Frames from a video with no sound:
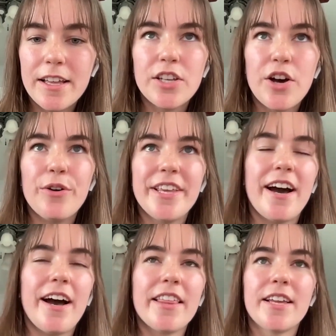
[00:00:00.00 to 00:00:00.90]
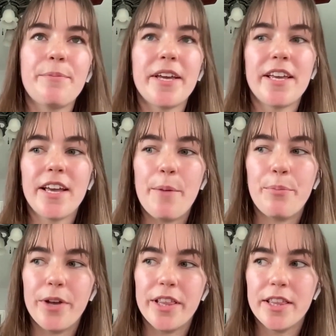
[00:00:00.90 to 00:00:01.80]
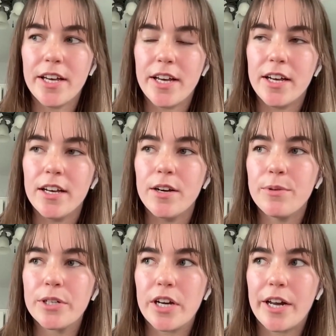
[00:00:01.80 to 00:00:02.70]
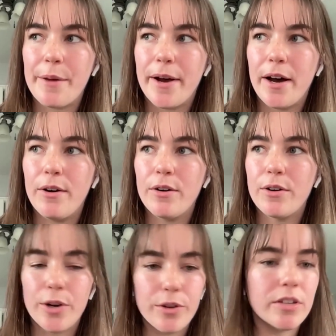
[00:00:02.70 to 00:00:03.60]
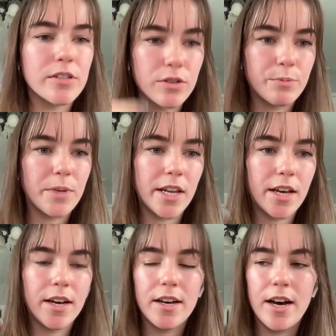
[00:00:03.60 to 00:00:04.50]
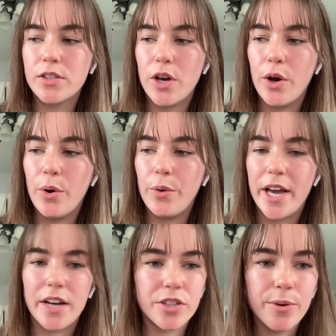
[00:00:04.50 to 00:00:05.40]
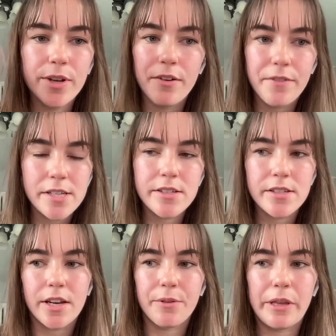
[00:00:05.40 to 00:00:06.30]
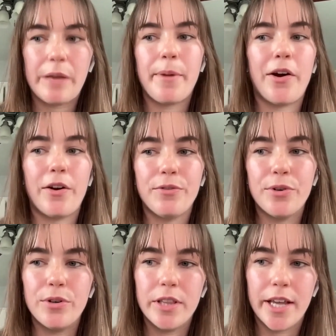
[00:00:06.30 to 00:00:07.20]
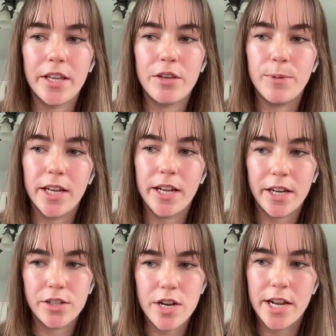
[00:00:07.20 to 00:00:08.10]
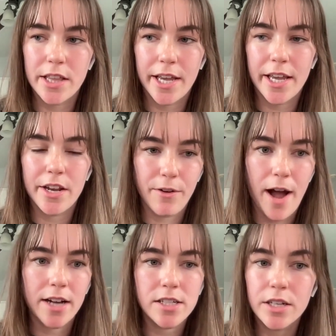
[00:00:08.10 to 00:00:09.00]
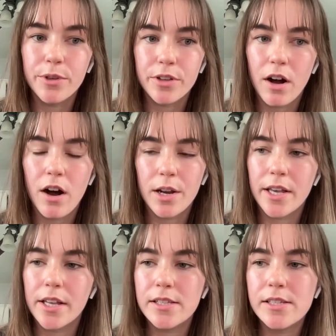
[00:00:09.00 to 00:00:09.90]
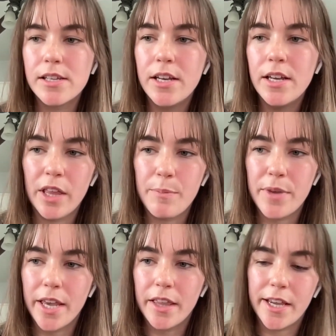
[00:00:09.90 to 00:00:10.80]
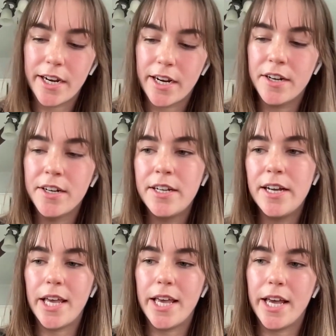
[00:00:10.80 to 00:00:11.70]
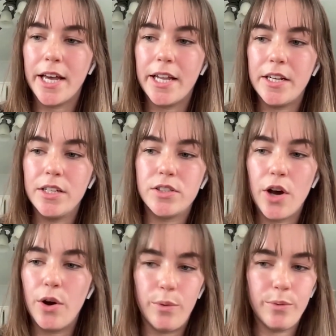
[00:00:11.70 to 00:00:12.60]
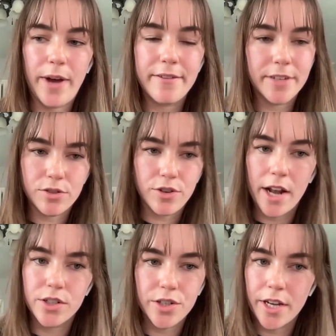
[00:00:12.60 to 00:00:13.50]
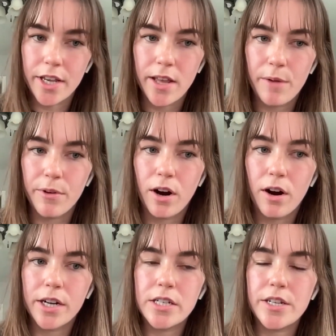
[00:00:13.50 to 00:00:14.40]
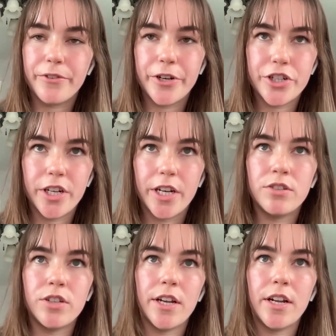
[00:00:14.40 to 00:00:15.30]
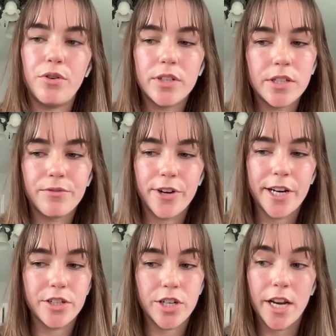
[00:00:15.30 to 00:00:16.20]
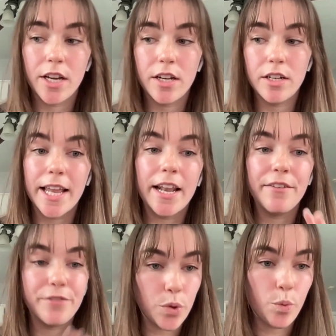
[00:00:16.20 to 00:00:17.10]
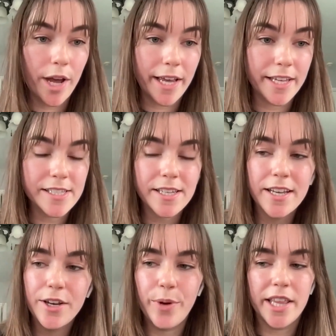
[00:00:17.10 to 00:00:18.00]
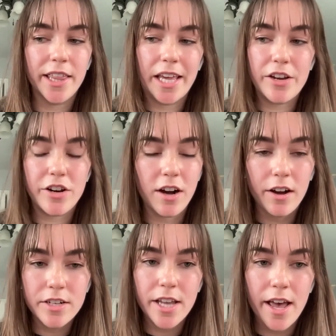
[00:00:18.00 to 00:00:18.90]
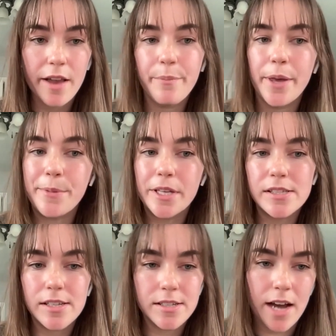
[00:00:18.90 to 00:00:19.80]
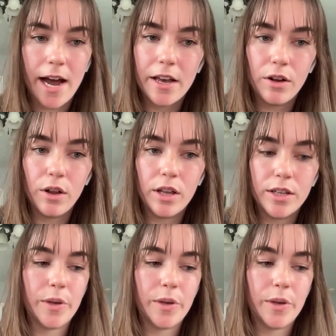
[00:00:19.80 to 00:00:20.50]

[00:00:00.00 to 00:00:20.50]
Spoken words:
So yeah, I think picking up with we're talking about growth on social media. Yeah. So yeah, showing your face is like really powerful and like human connection and like interacting with your audience, really being there. And so having strategy in that regard and differentiation, you can differentiate in a few ways with like your content. Maybe it's the style.